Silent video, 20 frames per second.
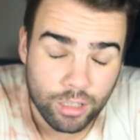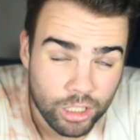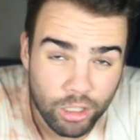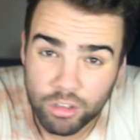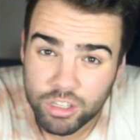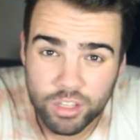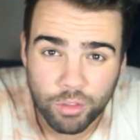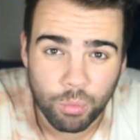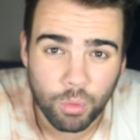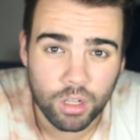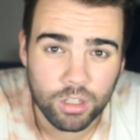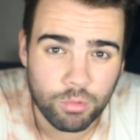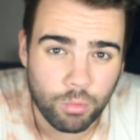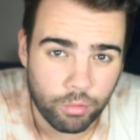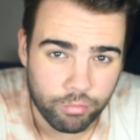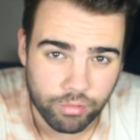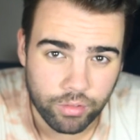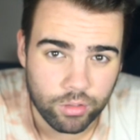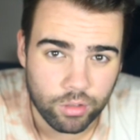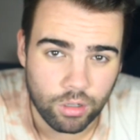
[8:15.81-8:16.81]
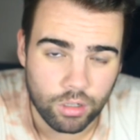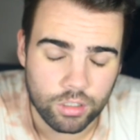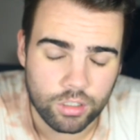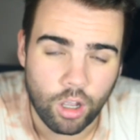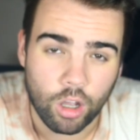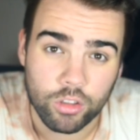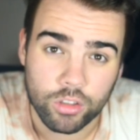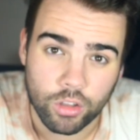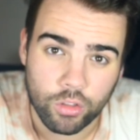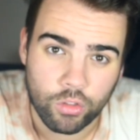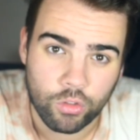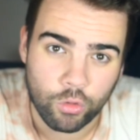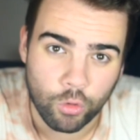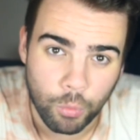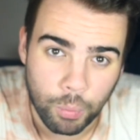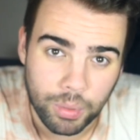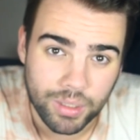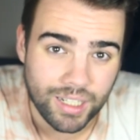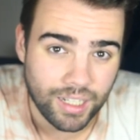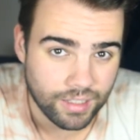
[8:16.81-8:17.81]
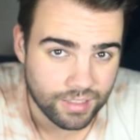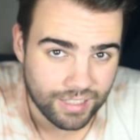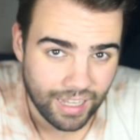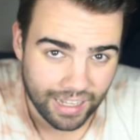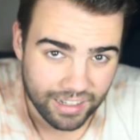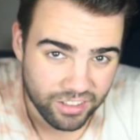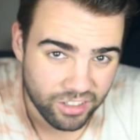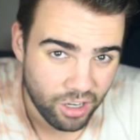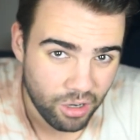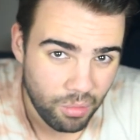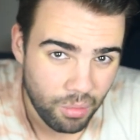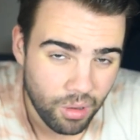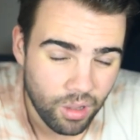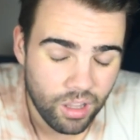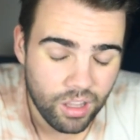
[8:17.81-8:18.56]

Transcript: Yoshi's World, whatever it's called, on the Super Nintendo